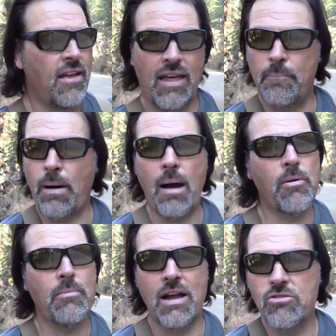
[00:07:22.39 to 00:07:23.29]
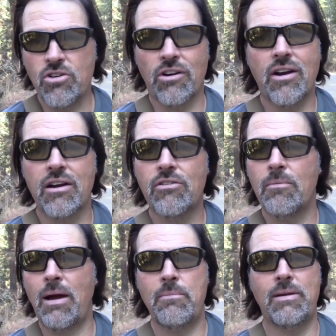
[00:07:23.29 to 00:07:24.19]
that bobber might jerk under,
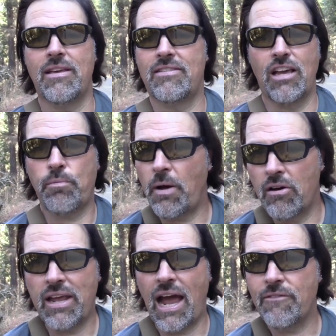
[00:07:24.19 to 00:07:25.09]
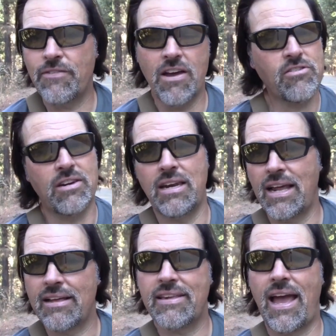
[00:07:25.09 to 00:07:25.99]
it might be a six pound catfish, and the
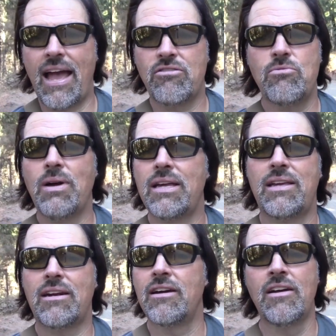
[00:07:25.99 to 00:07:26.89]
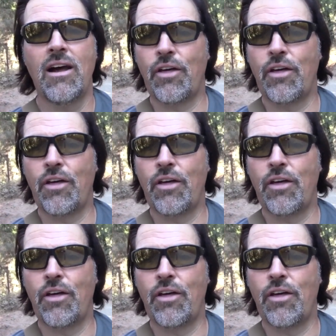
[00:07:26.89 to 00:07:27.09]
next cast you might get a,